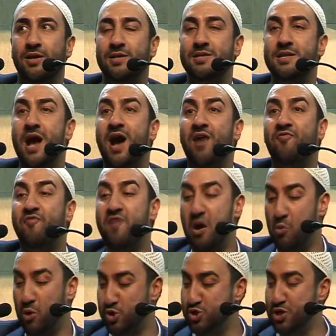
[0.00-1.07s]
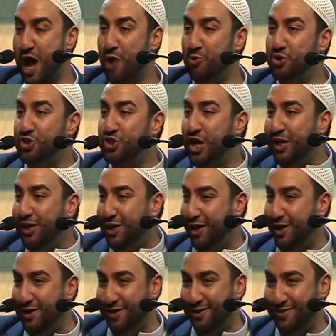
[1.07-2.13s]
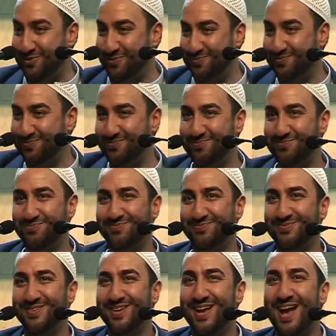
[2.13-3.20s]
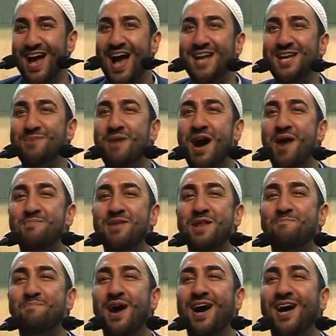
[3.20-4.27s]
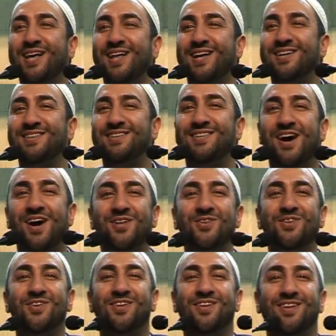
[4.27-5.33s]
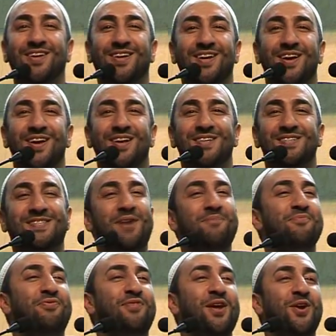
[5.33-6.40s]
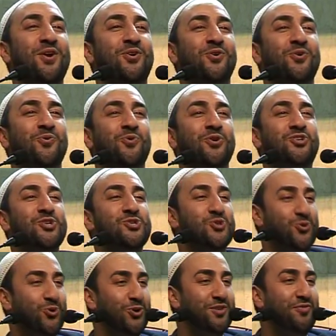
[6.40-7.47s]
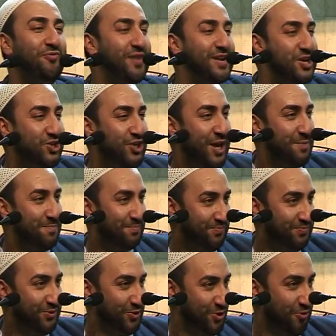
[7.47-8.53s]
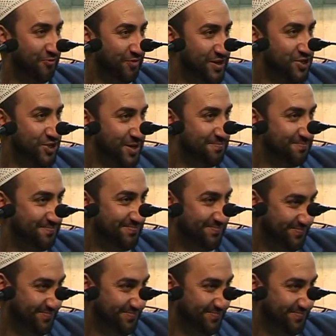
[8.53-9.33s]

Nafi' was now shaking. And Imam al-Baqir done something which is called finish him. You know finish him?